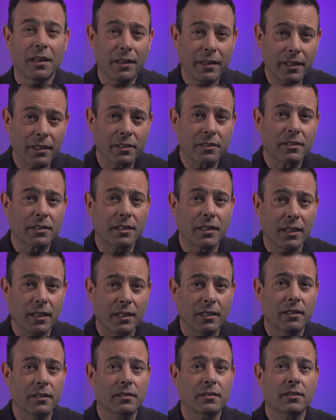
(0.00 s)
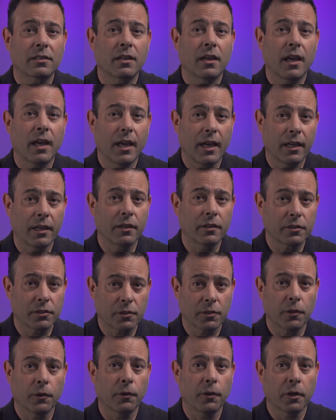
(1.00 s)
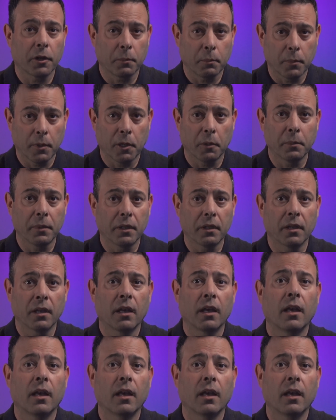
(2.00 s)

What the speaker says: this is a historic moment.